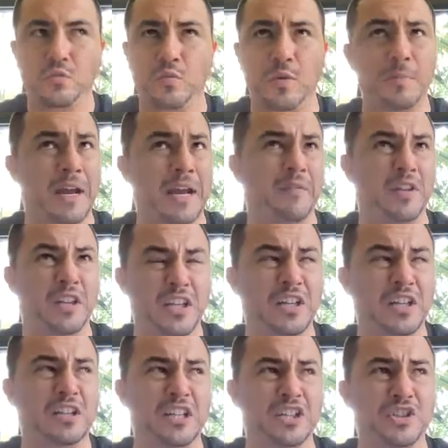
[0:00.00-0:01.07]
we might have a
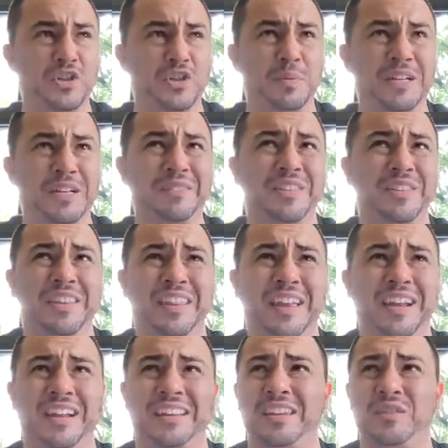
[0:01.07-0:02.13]
little issue, but even
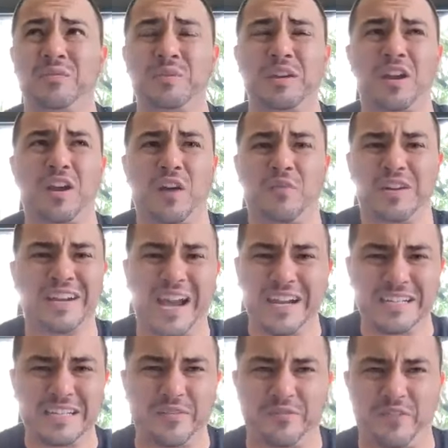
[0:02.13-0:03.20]
then, I think we could cover
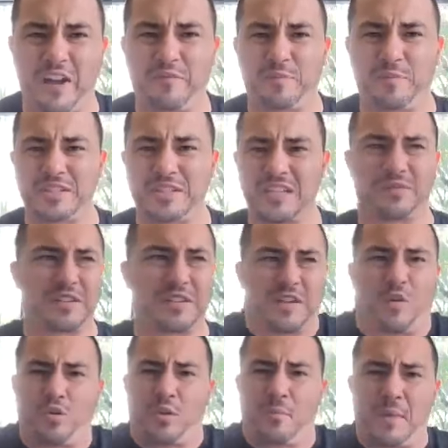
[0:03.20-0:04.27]
95% of it,
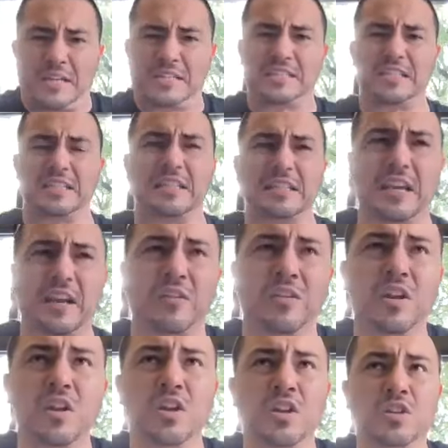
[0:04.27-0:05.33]
like all the money sitting there.
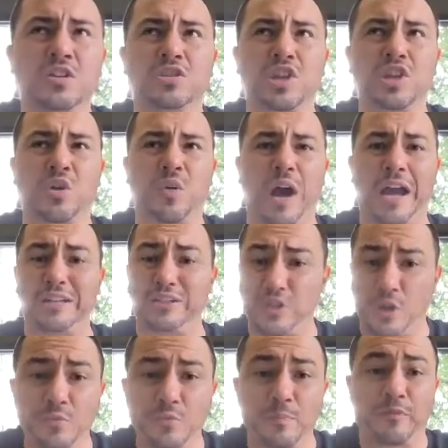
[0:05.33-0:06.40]
So I
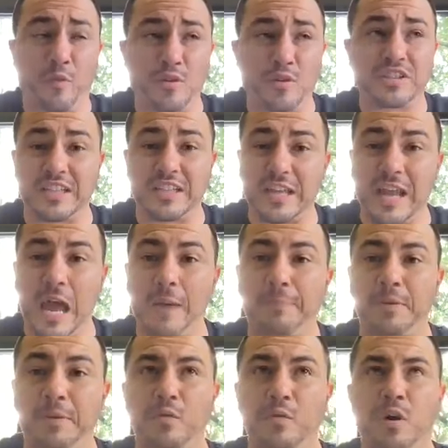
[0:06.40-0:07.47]
don't foresee that
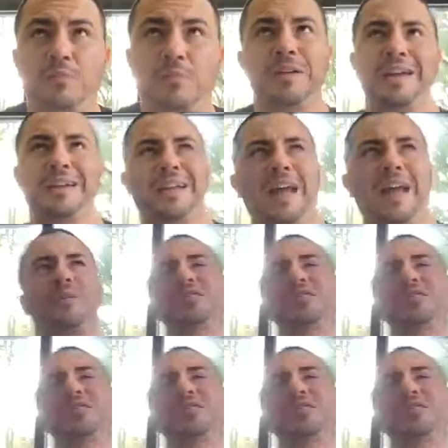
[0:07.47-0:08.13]
happening. Well, Ant, how